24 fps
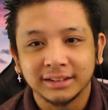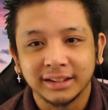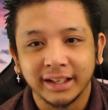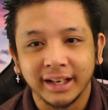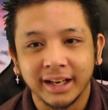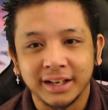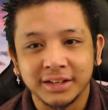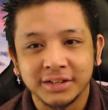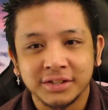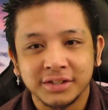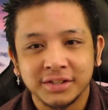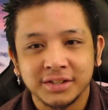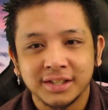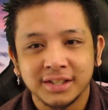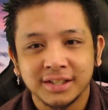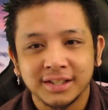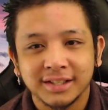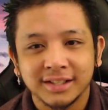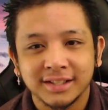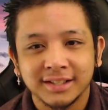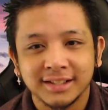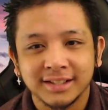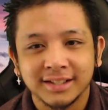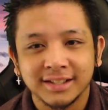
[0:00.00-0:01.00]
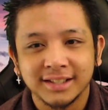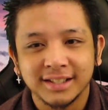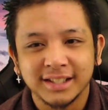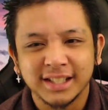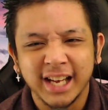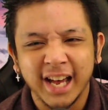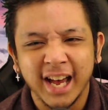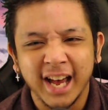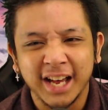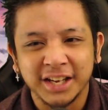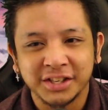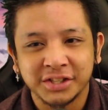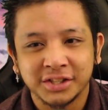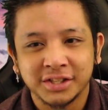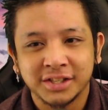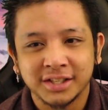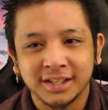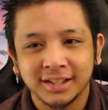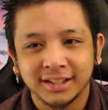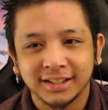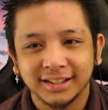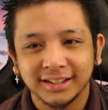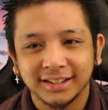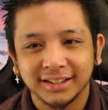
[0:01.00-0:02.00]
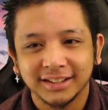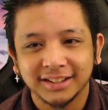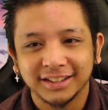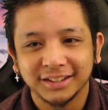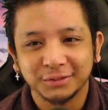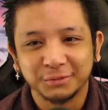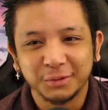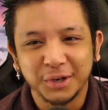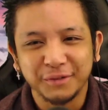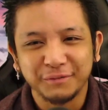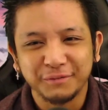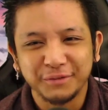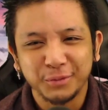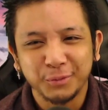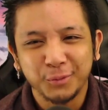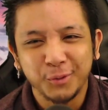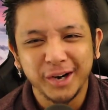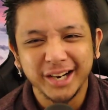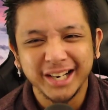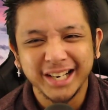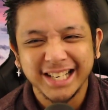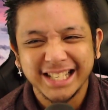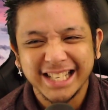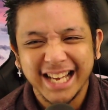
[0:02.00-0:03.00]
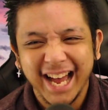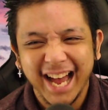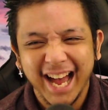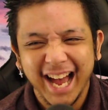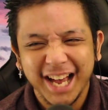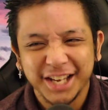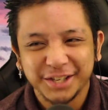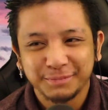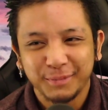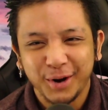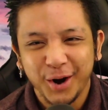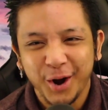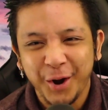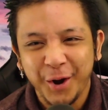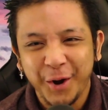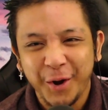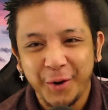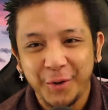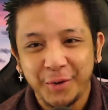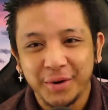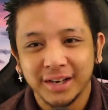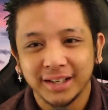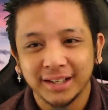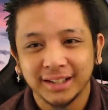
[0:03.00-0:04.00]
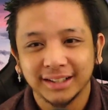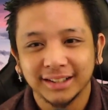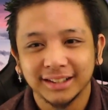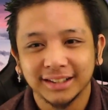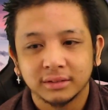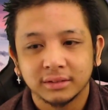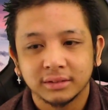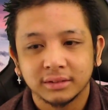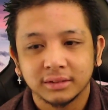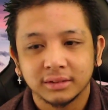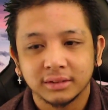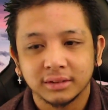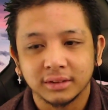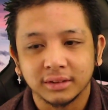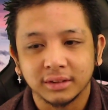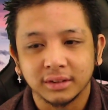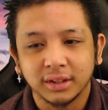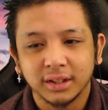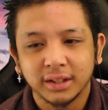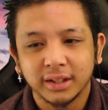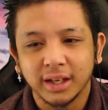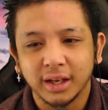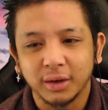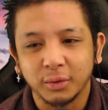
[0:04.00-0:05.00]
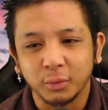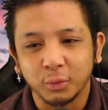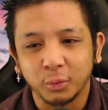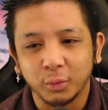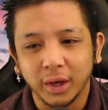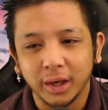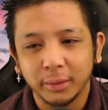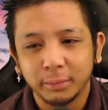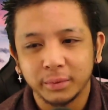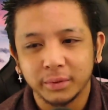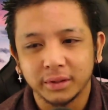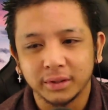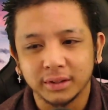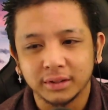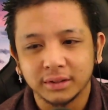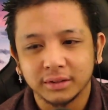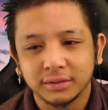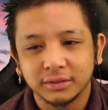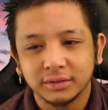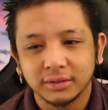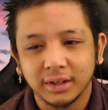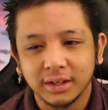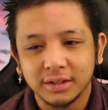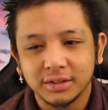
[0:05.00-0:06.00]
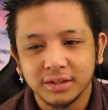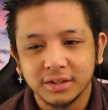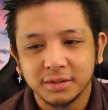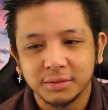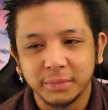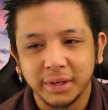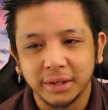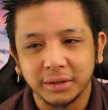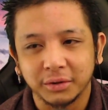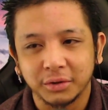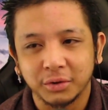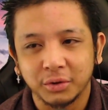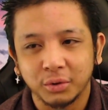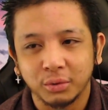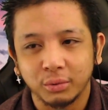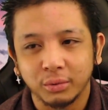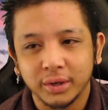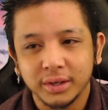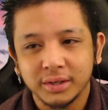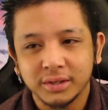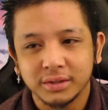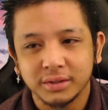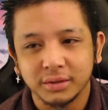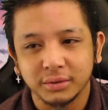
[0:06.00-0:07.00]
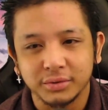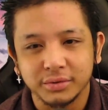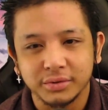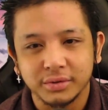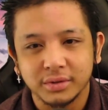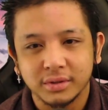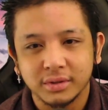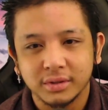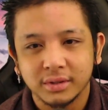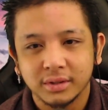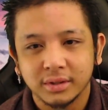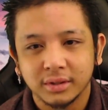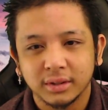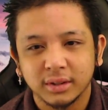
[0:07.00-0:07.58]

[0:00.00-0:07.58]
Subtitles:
Yes. Yes. 1v1 his ass, bro! Look at that weapon. That's just made of crystals.